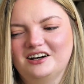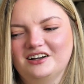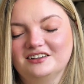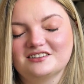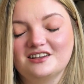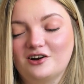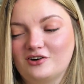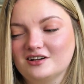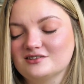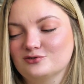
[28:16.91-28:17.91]
in
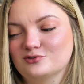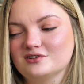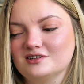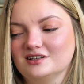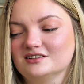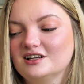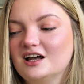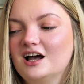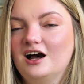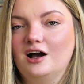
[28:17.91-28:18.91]
Zara stores, and
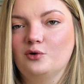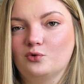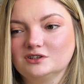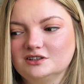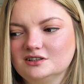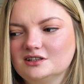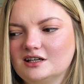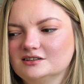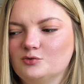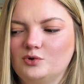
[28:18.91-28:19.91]
I wanted it,
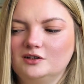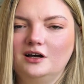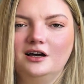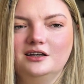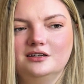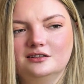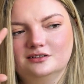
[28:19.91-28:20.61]
and when I